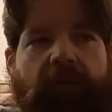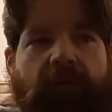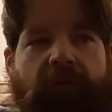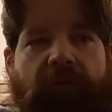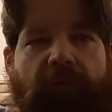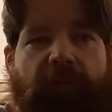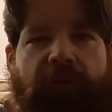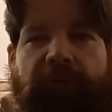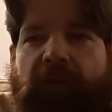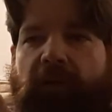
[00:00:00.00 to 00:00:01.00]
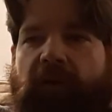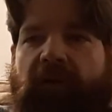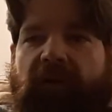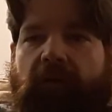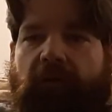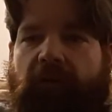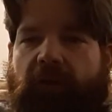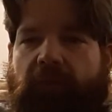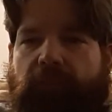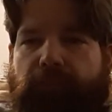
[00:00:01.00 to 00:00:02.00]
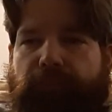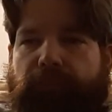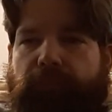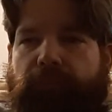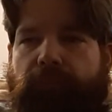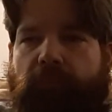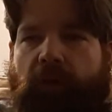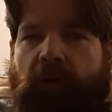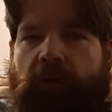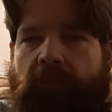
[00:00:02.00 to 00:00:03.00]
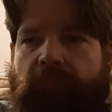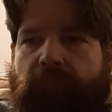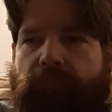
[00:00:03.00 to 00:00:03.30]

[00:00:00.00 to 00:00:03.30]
some other fairy tale type um,